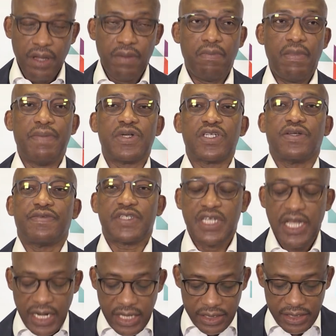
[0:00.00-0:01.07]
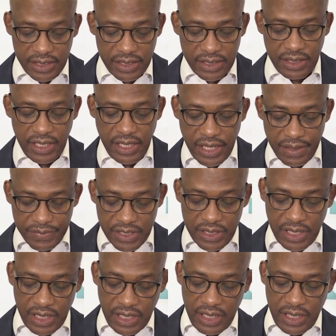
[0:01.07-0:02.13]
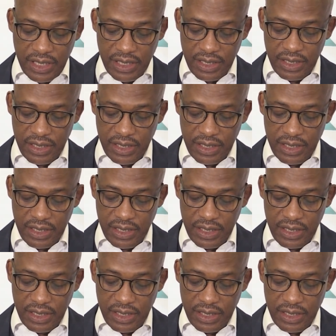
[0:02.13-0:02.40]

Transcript: Members of Senex, EMC,